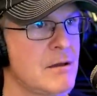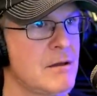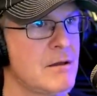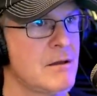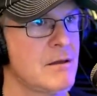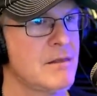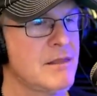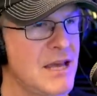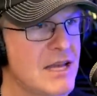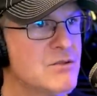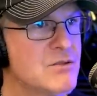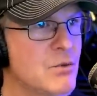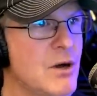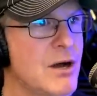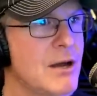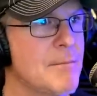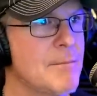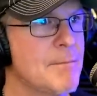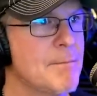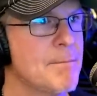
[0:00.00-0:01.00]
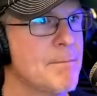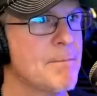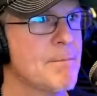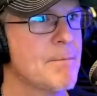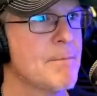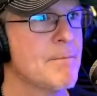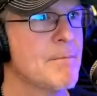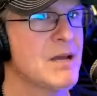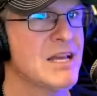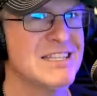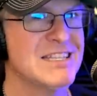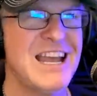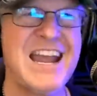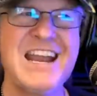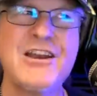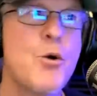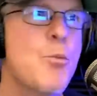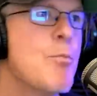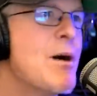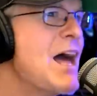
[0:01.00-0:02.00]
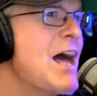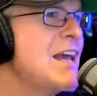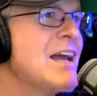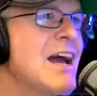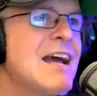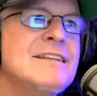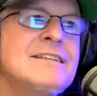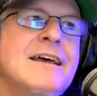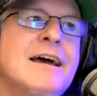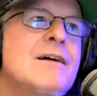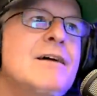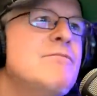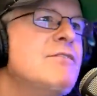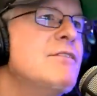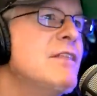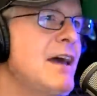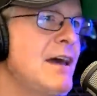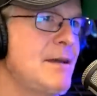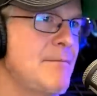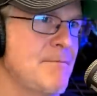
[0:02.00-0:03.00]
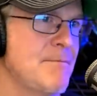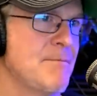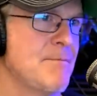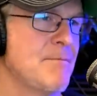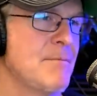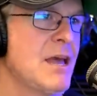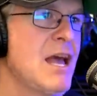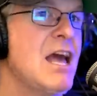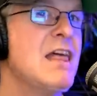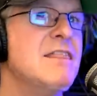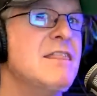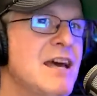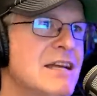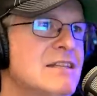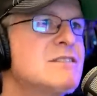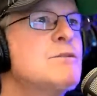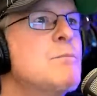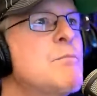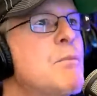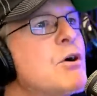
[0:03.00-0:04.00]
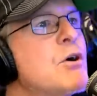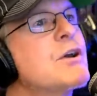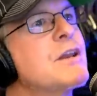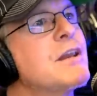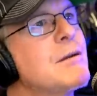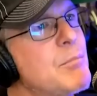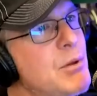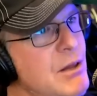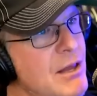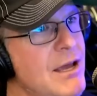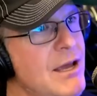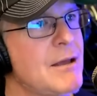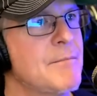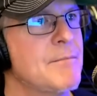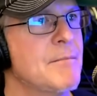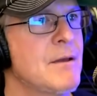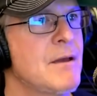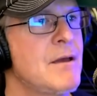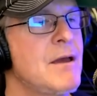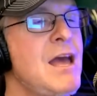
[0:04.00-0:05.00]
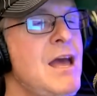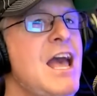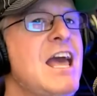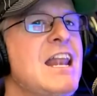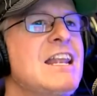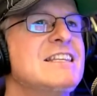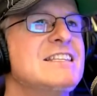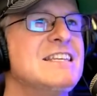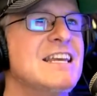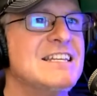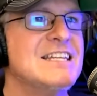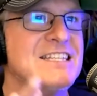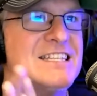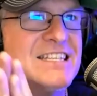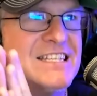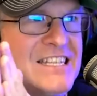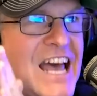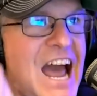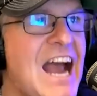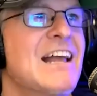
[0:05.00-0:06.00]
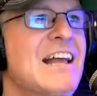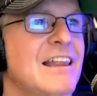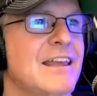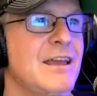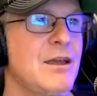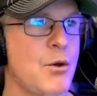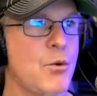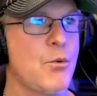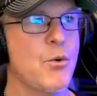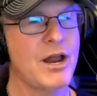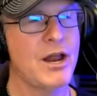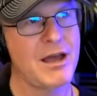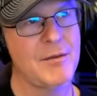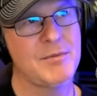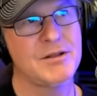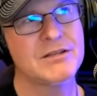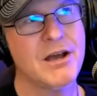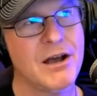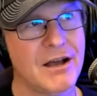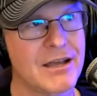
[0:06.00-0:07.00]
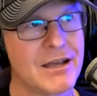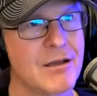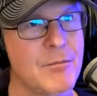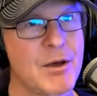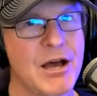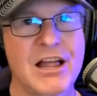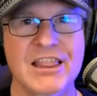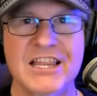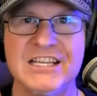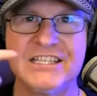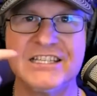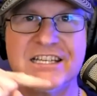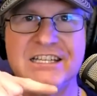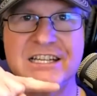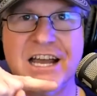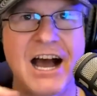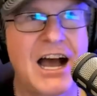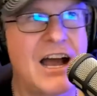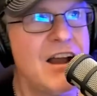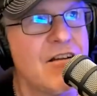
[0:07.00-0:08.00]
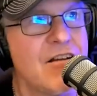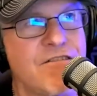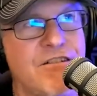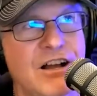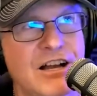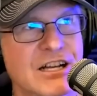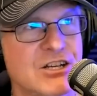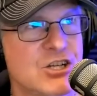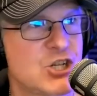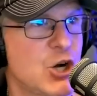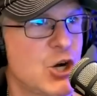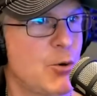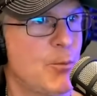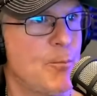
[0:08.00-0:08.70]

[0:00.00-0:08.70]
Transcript: That's why, because ain't nobody got time for that. And that's the marketing plan. And it's exactly what I've been talking about this entire fucking show.